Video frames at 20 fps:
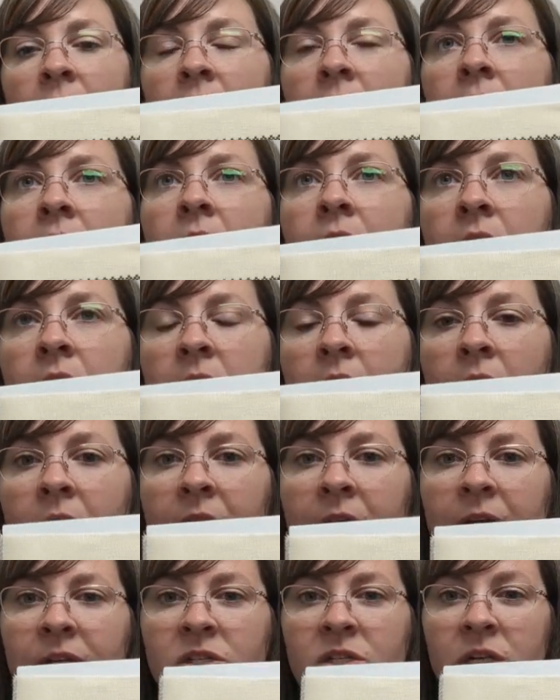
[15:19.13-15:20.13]
And
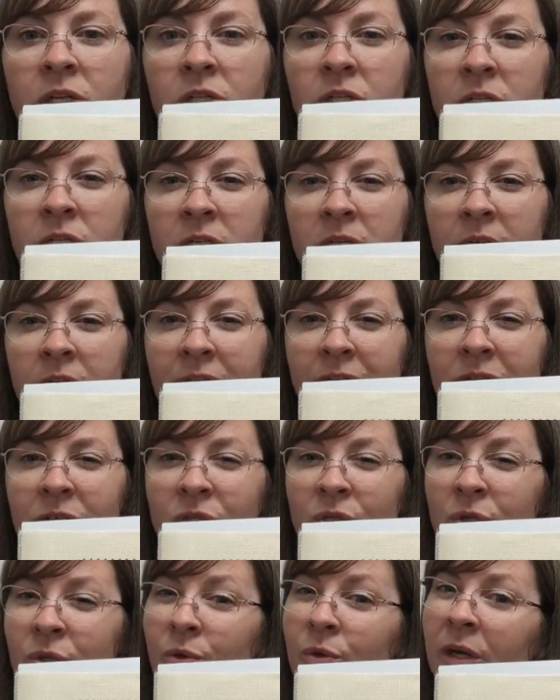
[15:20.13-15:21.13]
I changed it
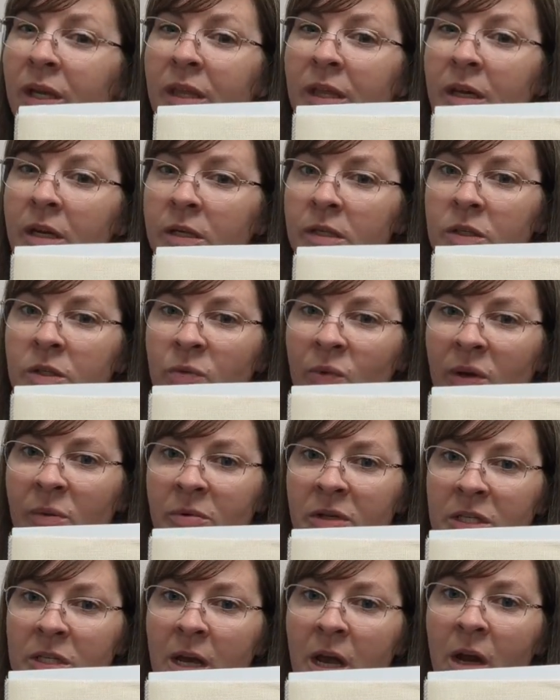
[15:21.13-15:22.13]
to, I think it's Sweet
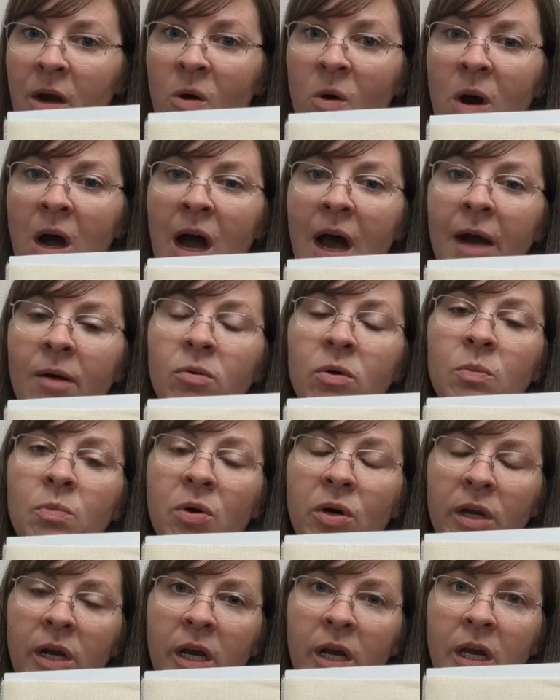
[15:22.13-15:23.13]
Potato. I will
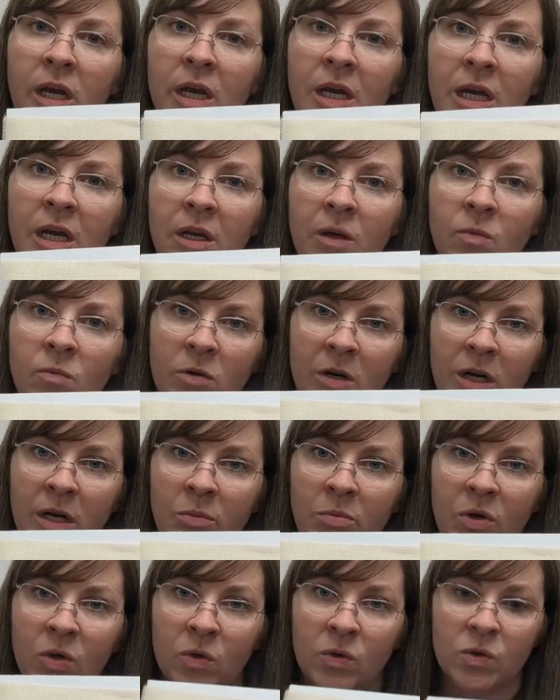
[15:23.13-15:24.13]
put it in when I
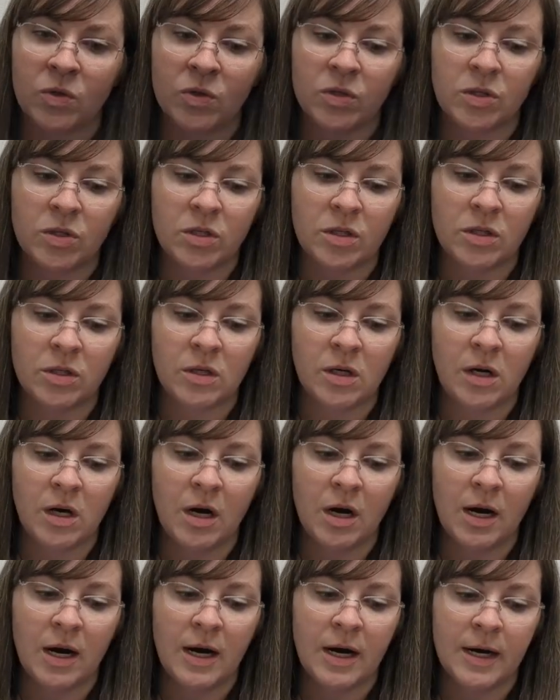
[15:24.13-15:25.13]
post
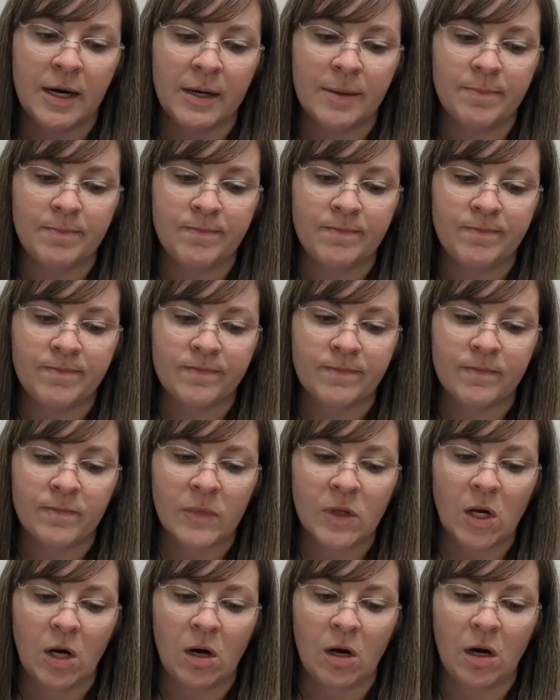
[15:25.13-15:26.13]
um,
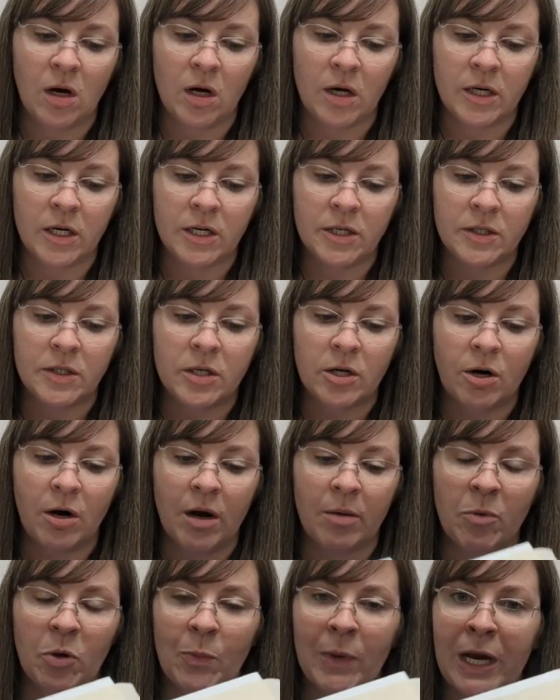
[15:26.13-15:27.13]
on
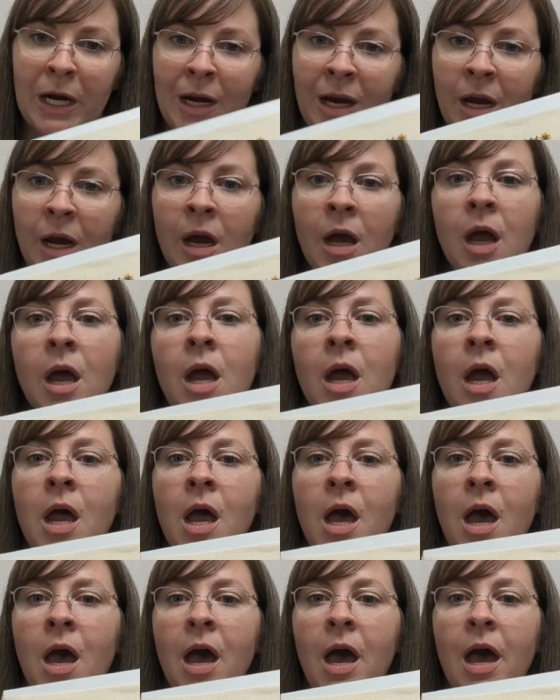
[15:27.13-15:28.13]
Instagram about it.
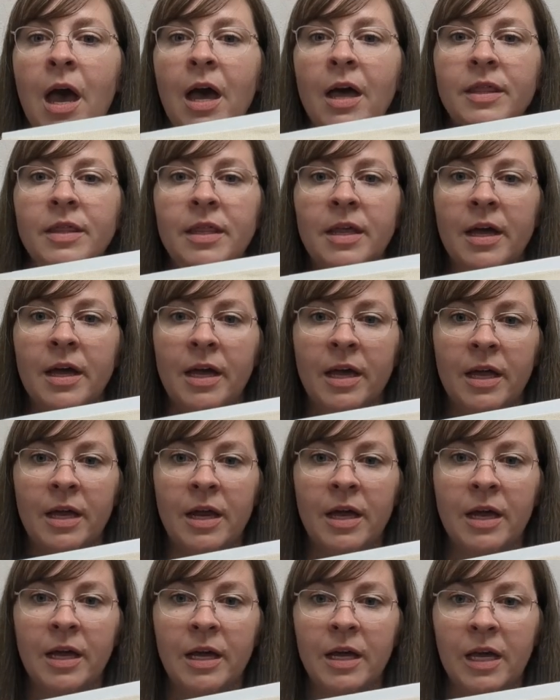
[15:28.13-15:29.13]
And
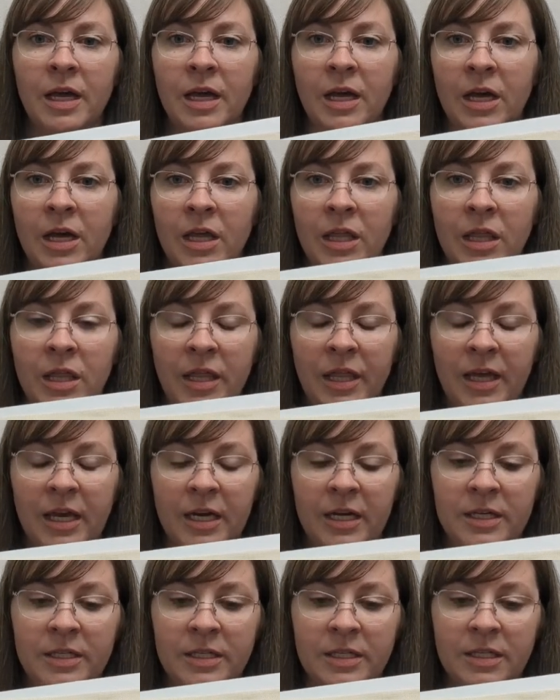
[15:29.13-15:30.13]
then
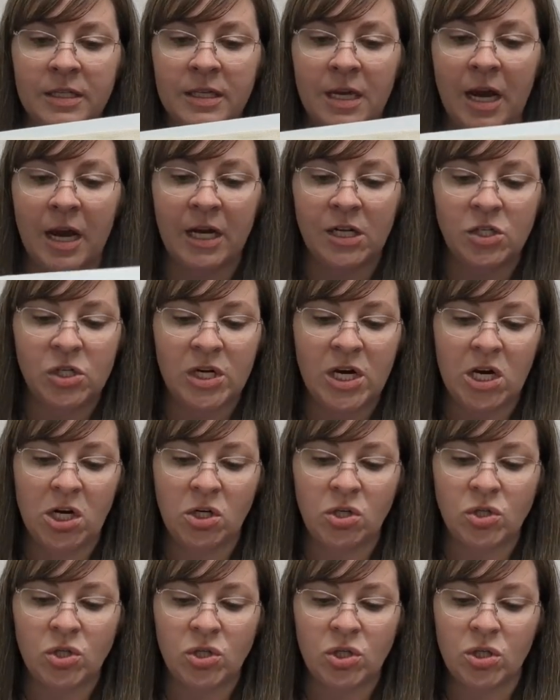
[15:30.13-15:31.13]
this I
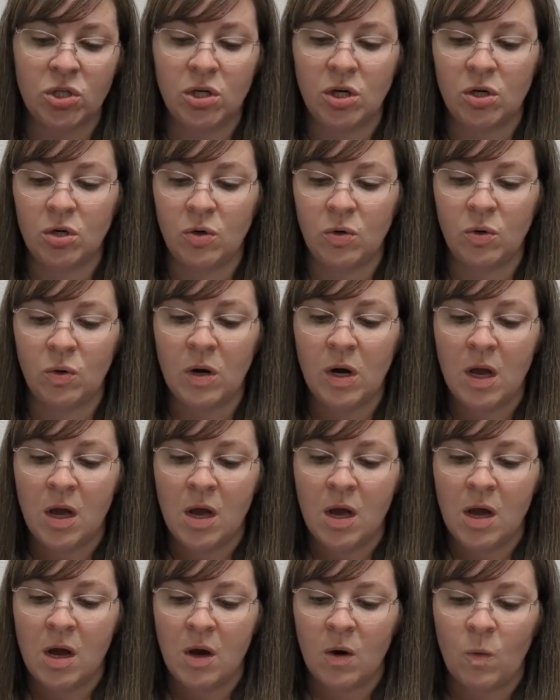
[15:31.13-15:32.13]
changed to
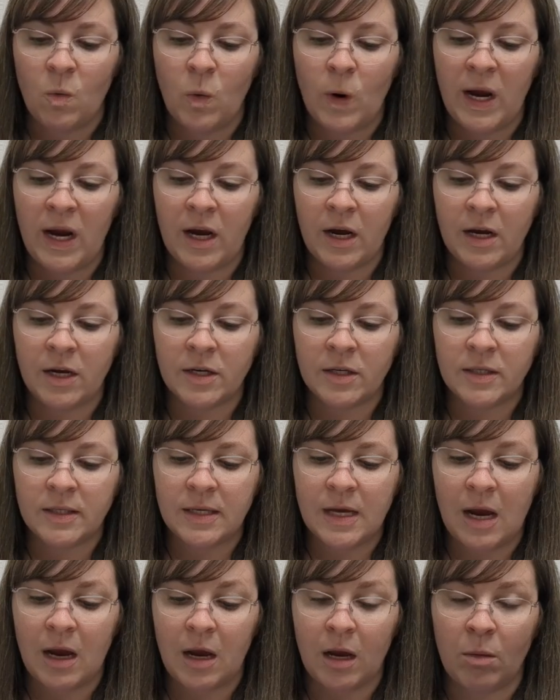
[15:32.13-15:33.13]
Weeks
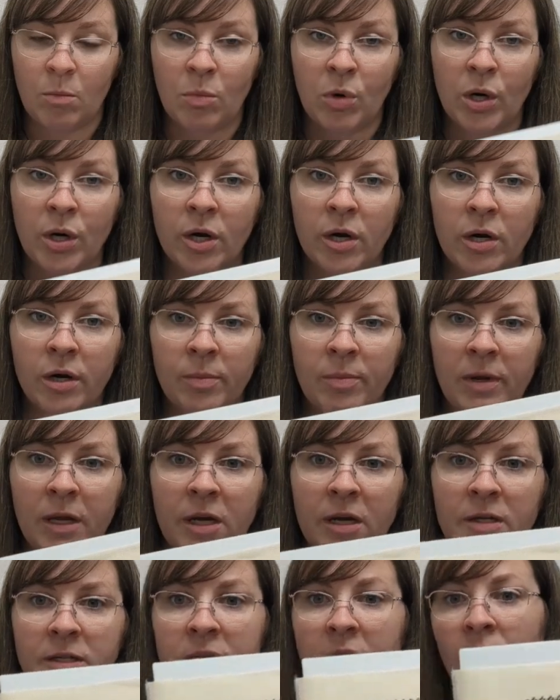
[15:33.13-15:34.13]
Amber
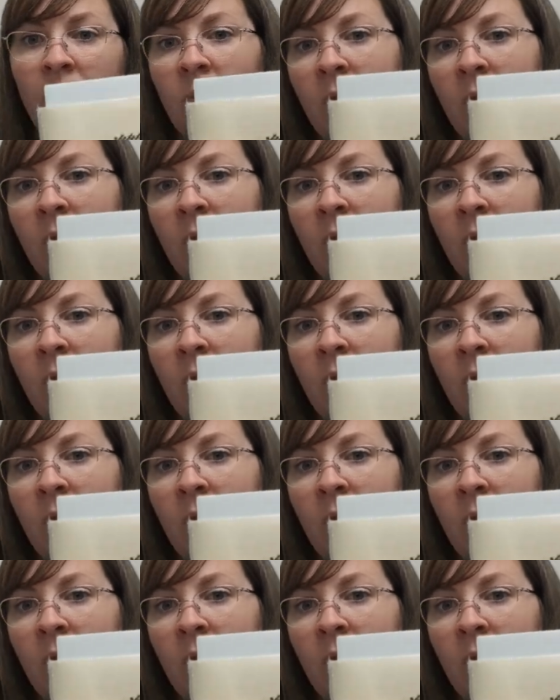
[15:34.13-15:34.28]
because I